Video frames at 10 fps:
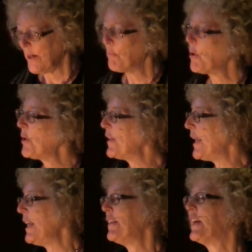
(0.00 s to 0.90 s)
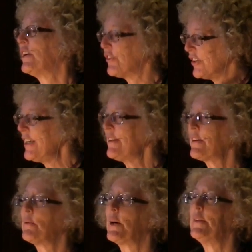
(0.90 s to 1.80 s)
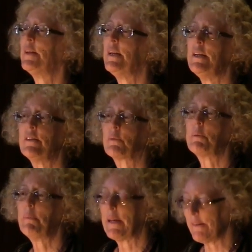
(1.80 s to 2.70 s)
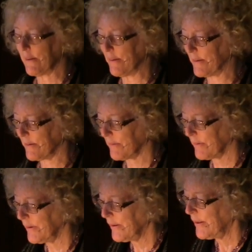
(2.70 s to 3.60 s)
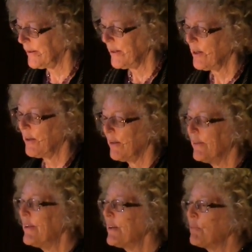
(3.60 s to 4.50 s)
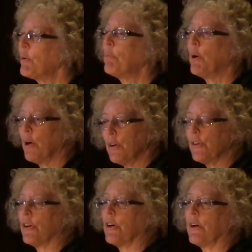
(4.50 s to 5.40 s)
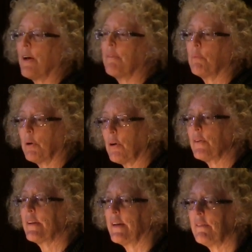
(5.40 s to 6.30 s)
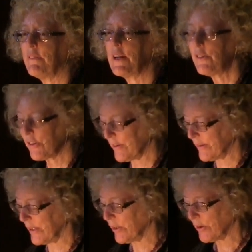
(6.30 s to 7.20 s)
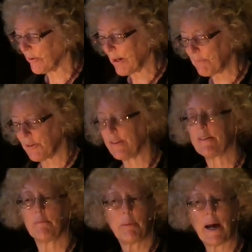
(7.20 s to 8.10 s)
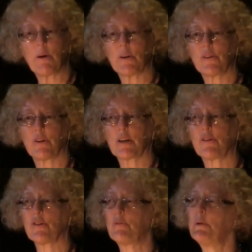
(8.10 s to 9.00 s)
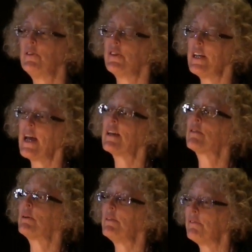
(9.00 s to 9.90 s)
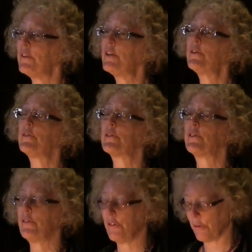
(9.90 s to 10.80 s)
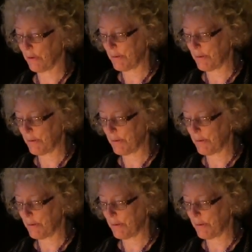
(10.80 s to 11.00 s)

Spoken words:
More than anything, she's the one that needs repentance. This will purge her of the world's conventions and corruptions and power structures, but she has refused to